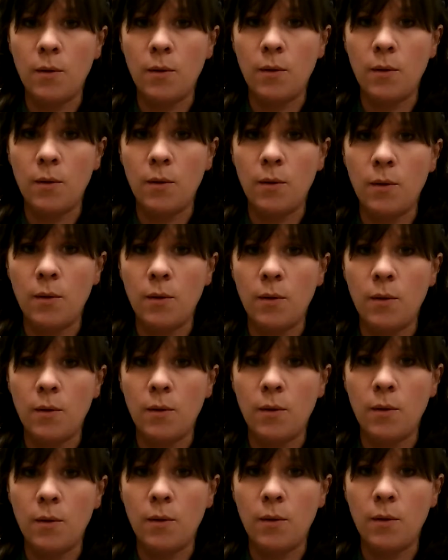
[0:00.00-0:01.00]
So
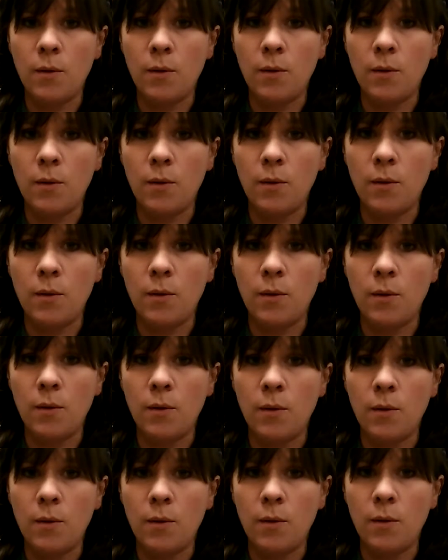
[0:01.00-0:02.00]
that's what
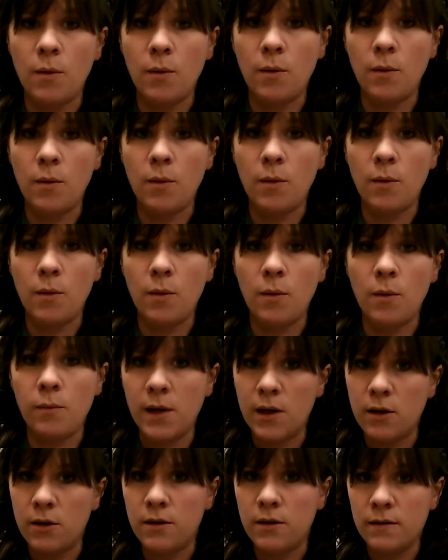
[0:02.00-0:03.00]
I would recommend, what
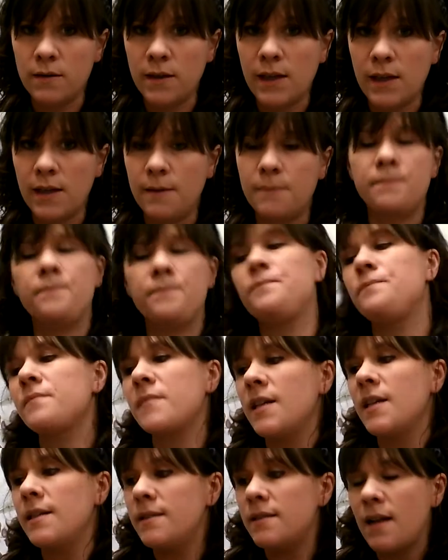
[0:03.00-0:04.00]
we currently
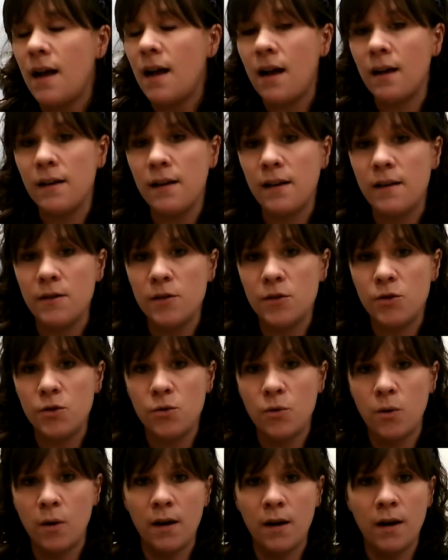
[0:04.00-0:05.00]
stock in the
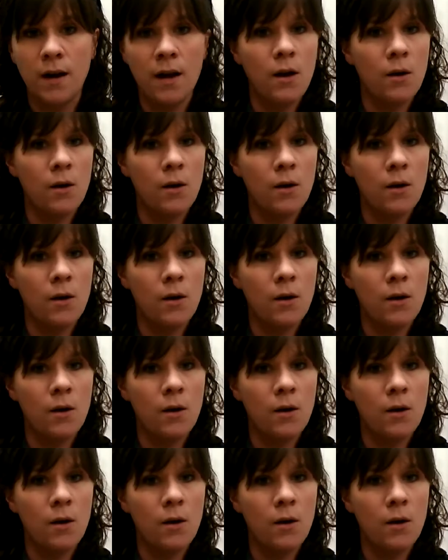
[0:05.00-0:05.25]
store.